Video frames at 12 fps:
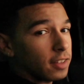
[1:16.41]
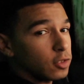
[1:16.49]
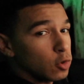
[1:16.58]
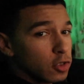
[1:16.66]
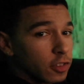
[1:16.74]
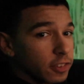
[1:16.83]

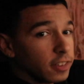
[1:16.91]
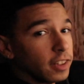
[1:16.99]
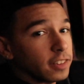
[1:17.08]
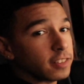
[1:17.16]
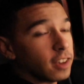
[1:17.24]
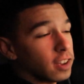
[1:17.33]
you should sit
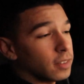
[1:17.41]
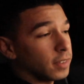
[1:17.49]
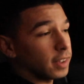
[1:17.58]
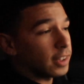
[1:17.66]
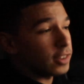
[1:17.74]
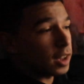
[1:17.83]
inside of
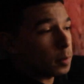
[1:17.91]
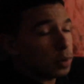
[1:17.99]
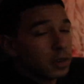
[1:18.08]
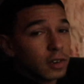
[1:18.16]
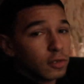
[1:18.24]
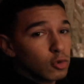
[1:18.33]
it and you gotta
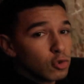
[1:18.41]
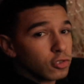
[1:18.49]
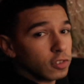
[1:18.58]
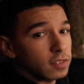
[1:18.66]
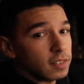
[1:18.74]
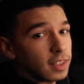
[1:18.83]
put it on
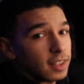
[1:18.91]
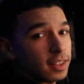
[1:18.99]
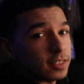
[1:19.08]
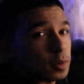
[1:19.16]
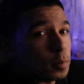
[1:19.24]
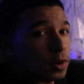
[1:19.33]
neutral.
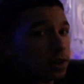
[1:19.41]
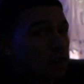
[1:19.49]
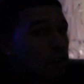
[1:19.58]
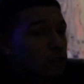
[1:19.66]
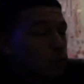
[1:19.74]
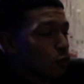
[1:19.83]
To put it
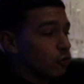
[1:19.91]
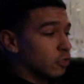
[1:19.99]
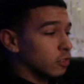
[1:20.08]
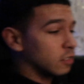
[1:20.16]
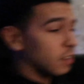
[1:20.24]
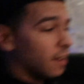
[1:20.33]
on
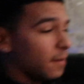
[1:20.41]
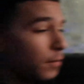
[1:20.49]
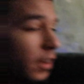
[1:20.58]
neutral, you're